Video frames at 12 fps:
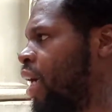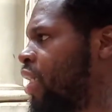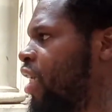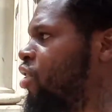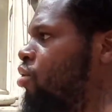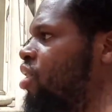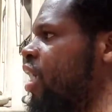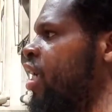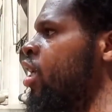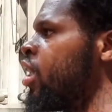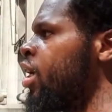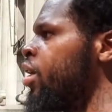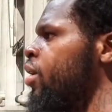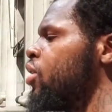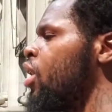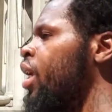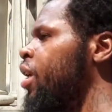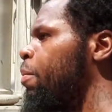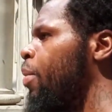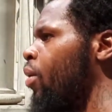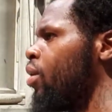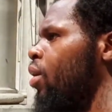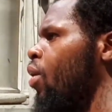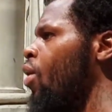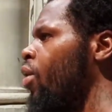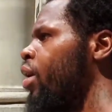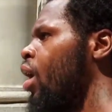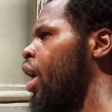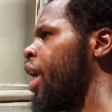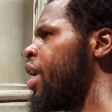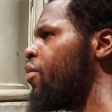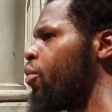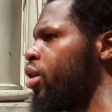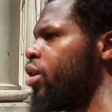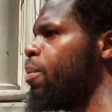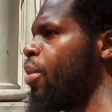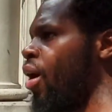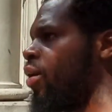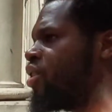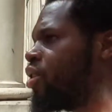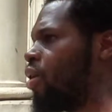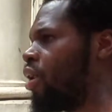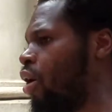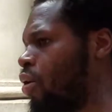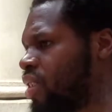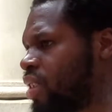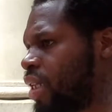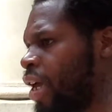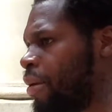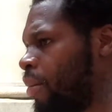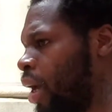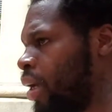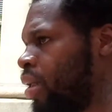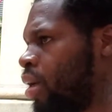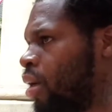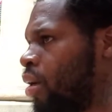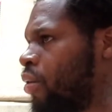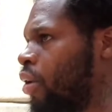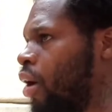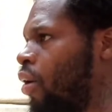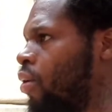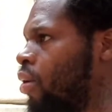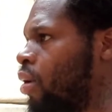That you stay and lean upon the Lord even when you brought into a lower state, man. You know?